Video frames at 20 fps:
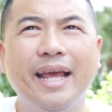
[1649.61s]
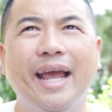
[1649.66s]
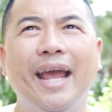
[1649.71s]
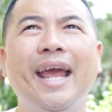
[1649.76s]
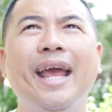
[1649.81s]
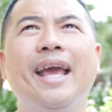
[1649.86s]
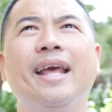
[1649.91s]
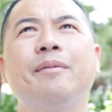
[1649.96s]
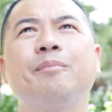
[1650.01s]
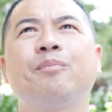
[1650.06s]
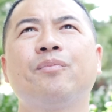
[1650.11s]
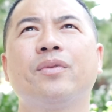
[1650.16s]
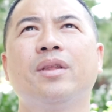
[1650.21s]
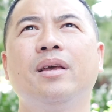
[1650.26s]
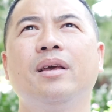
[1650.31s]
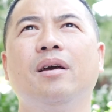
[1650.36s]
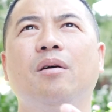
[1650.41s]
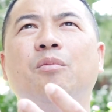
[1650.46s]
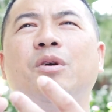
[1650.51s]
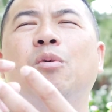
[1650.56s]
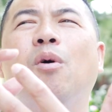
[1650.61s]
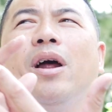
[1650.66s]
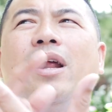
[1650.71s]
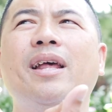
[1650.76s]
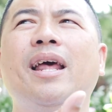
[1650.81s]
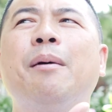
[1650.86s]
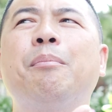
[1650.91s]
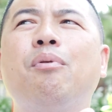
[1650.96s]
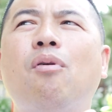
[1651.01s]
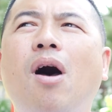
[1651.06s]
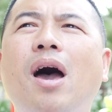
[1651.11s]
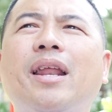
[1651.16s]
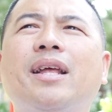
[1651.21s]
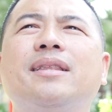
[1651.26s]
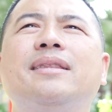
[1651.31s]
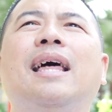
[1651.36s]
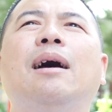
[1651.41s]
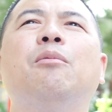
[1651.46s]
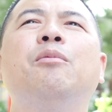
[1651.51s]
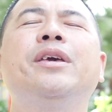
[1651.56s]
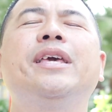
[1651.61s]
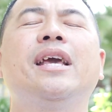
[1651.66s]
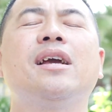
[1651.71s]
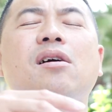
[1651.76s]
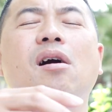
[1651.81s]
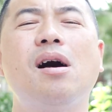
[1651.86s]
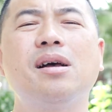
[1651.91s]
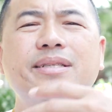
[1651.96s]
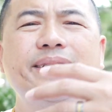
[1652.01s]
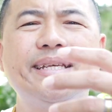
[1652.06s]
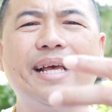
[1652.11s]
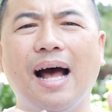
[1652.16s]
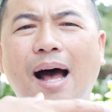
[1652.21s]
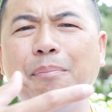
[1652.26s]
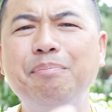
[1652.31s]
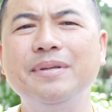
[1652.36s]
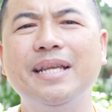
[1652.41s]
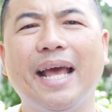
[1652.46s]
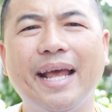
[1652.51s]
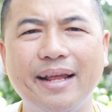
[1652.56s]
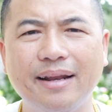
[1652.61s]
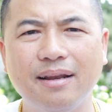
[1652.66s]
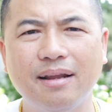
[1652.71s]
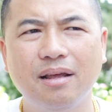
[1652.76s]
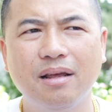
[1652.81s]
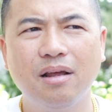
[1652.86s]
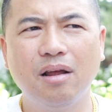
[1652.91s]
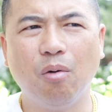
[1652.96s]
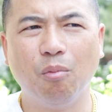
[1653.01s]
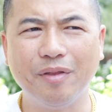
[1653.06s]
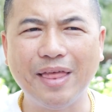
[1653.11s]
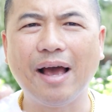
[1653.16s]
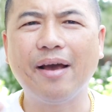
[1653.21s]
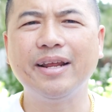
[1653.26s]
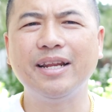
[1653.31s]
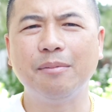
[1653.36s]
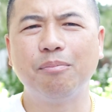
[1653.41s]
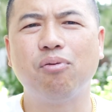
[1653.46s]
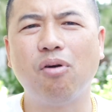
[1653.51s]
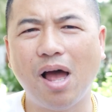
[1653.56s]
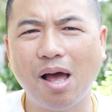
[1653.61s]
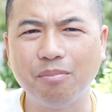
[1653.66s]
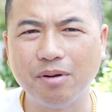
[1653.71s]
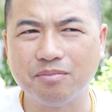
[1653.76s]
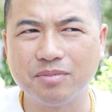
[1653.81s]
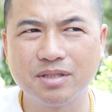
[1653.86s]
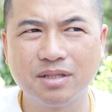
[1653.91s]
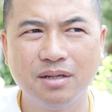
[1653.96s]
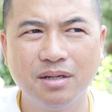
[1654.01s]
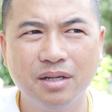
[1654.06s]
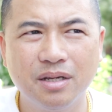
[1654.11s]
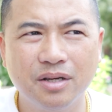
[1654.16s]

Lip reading: And we wanted a product that we can constantly update without any problems.